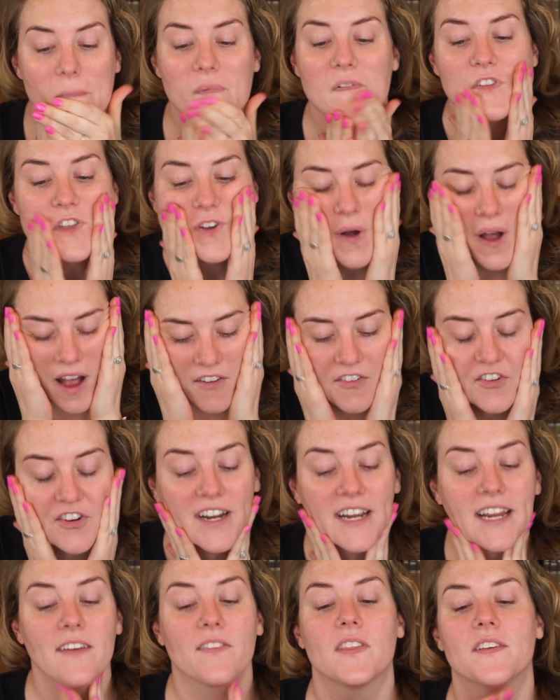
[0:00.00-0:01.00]
So after I
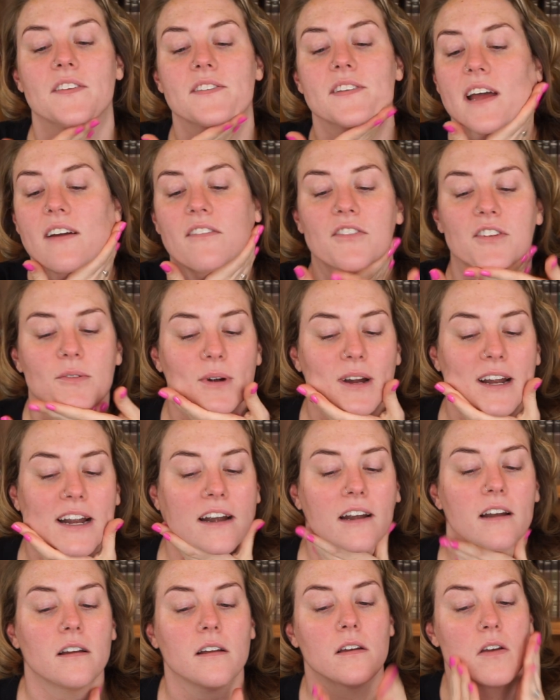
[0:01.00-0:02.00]
get this everywhere,